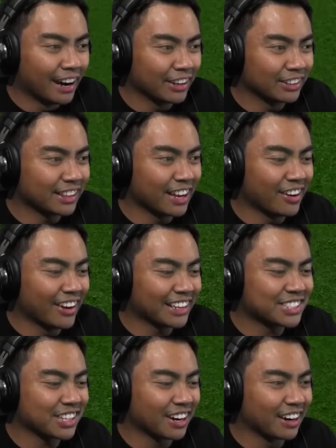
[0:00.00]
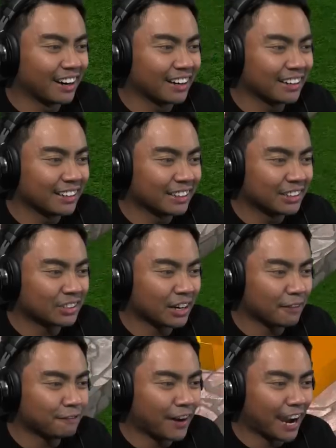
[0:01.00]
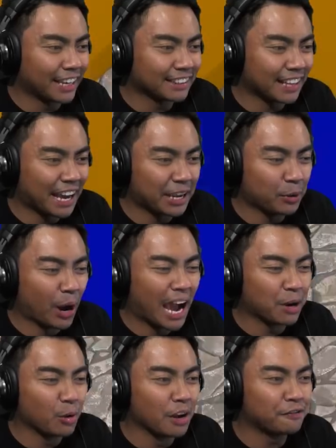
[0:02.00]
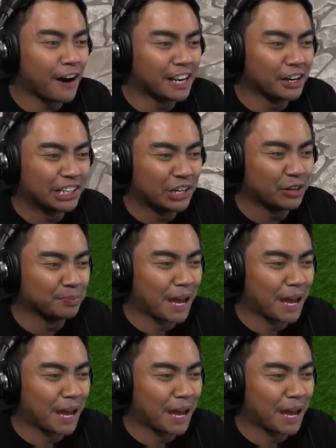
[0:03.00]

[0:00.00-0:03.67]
Oh. How you doing, sir? You trying to fight? I, I will follow